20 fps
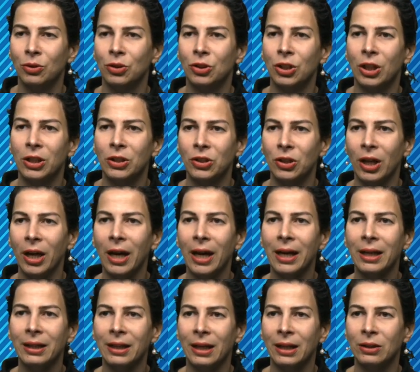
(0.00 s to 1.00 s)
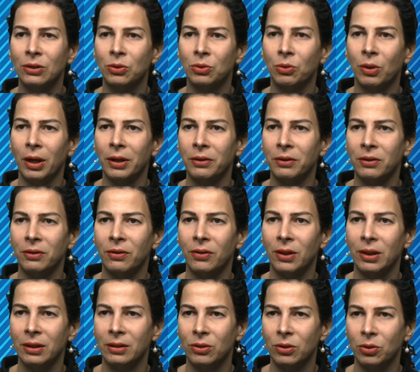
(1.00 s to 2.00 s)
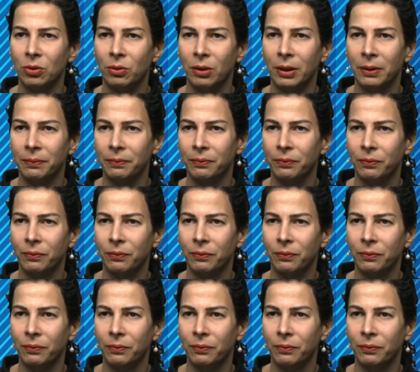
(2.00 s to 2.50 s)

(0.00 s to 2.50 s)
change N and do other things to it.